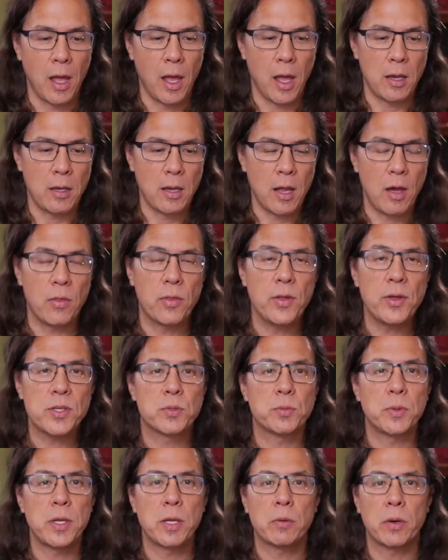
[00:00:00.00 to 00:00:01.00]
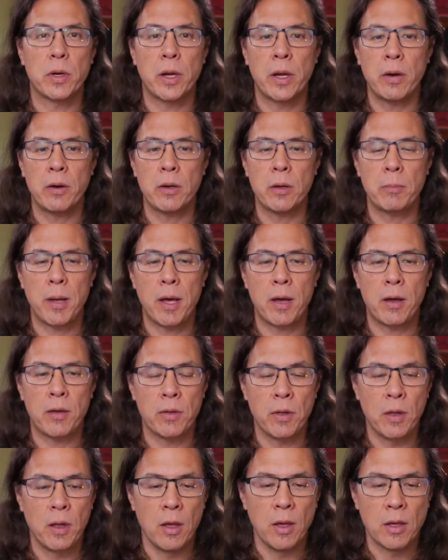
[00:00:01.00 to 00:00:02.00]
And now this week we're hearing
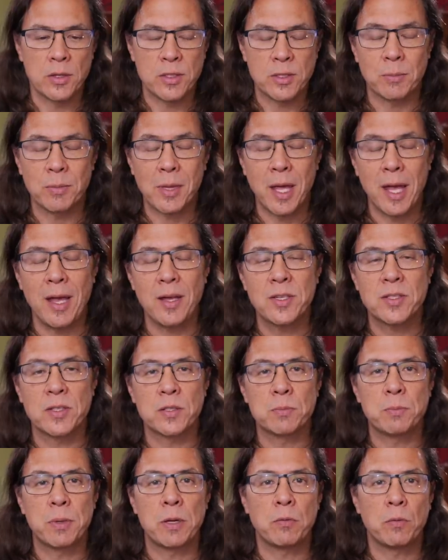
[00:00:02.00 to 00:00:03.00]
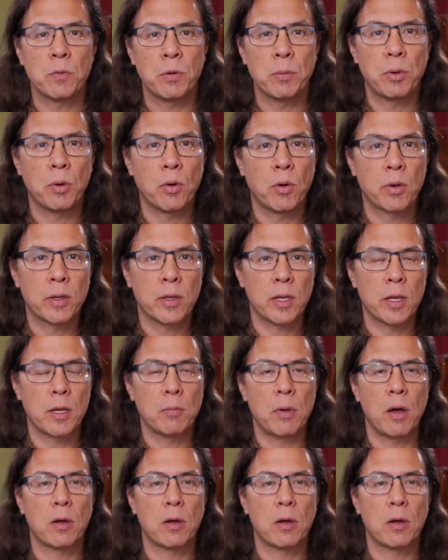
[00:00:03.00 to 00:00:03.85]
about some cases being reported in